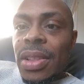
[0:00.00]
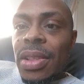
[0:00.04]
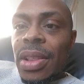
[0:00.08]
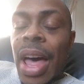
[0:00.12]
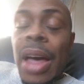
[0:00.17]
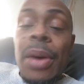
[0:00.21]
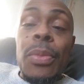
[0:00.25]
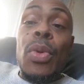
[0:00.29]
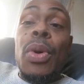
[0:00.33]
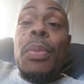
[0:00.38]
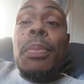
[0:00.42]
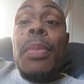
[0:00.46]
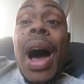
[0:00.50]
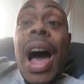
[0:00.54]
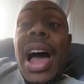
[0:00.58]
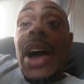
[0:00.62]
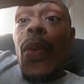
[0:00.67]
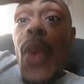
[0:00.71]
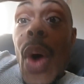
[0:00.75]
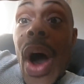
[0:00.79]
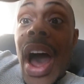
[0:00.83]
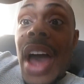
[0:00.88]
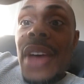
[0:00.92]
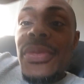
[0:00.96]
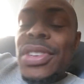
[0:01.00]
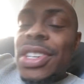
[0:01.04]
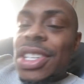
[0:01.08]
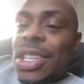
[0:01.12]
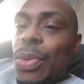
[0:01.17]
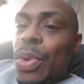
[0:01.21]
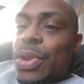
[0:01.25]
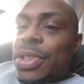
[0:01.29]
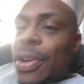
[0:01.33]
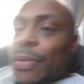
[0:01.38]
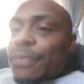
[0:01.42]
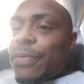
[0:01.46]
Like when my wife, she
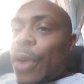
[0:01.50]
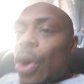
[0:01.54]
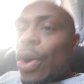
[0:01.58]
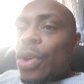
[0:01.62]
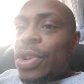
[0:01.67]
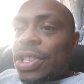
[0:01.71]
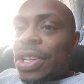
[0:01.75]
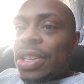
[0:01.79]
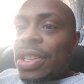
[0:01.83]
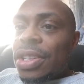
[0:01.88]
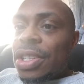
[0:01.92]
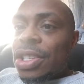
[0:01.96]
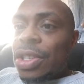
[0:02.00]
was a virgin.